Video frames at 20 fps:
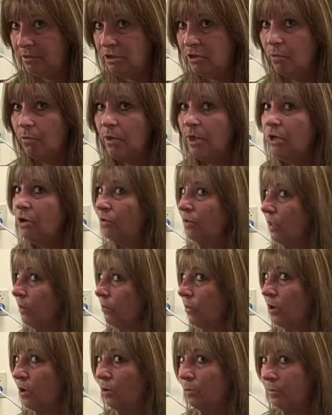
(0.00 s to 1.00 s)
so we know they
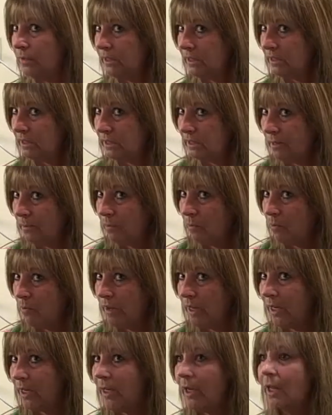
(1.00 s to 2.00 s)
were opened at some
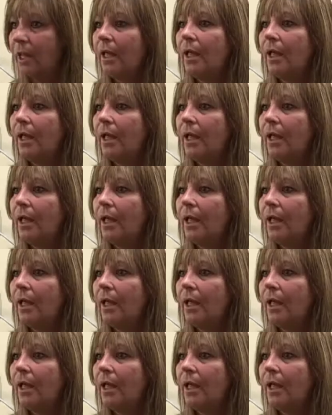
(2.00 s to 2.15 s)
point.